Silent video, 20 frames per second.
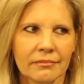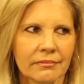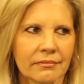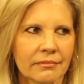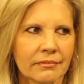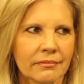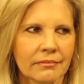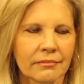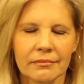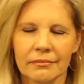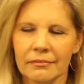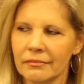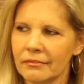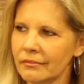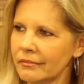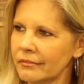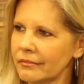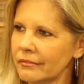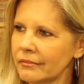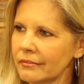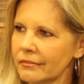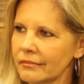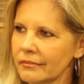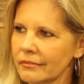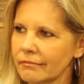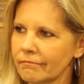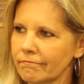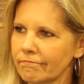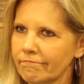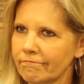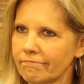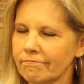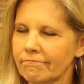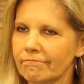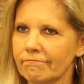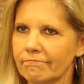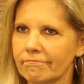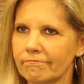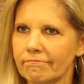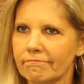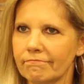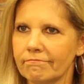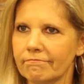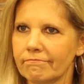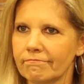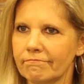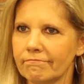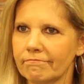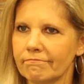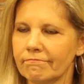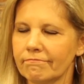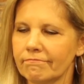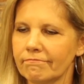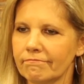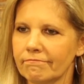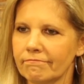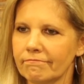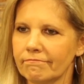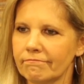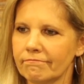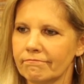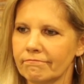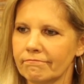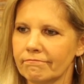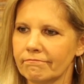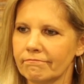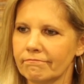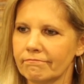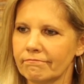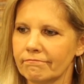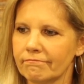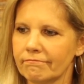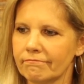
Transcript: (not speaking)